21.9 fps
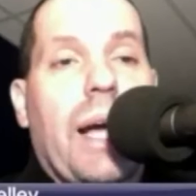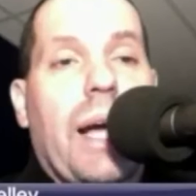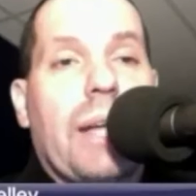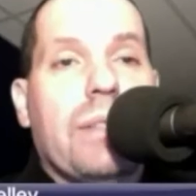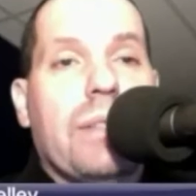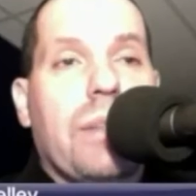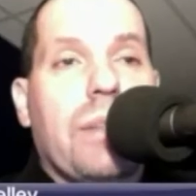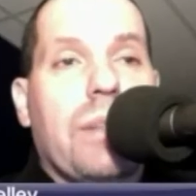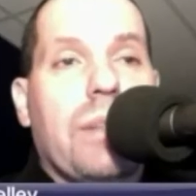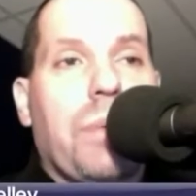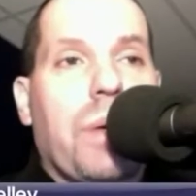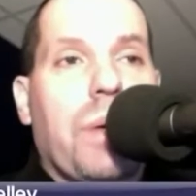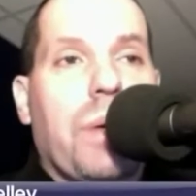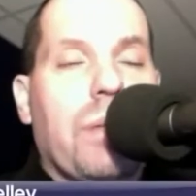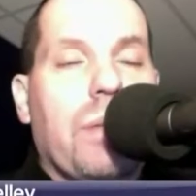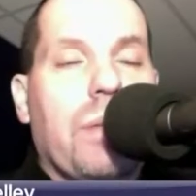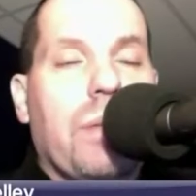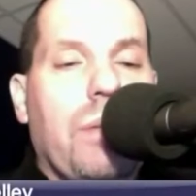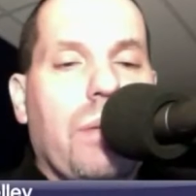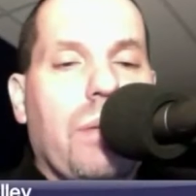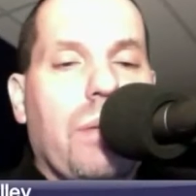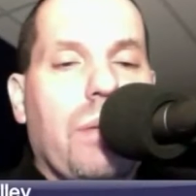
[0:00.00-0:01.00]
I mean,
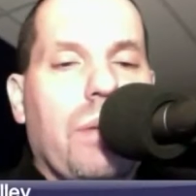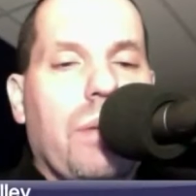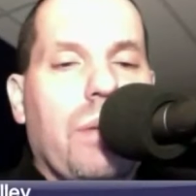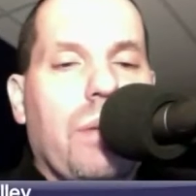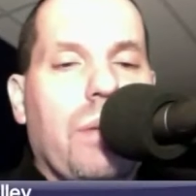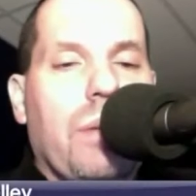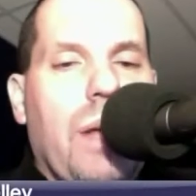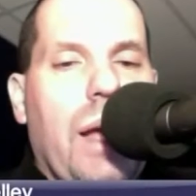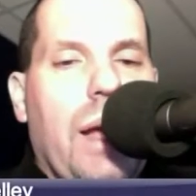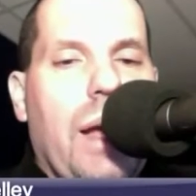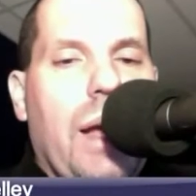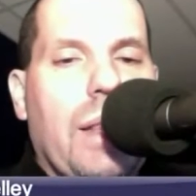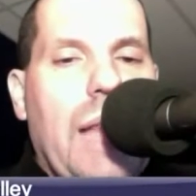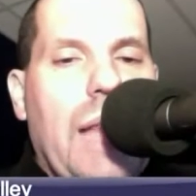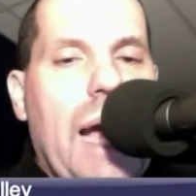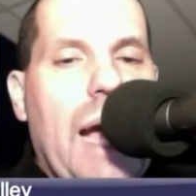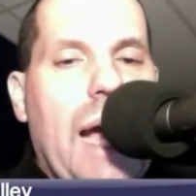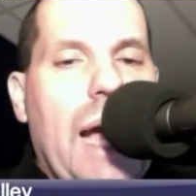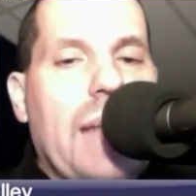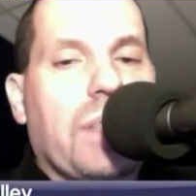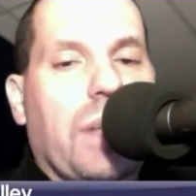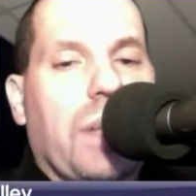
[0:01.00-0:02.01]

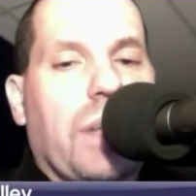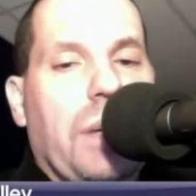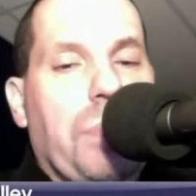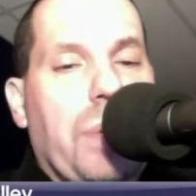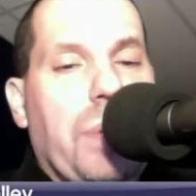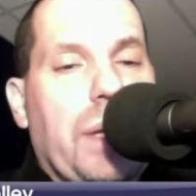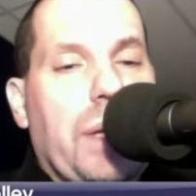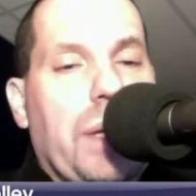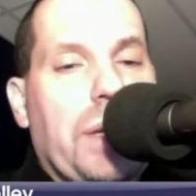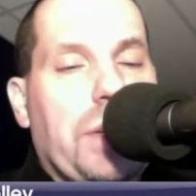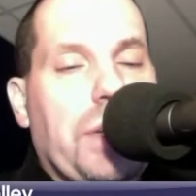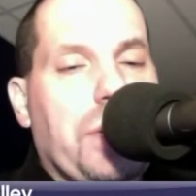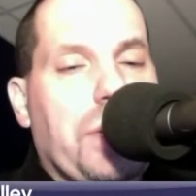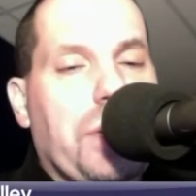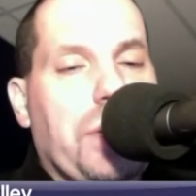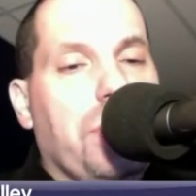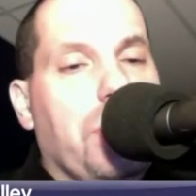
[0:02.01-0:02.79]
that's going to be an issue.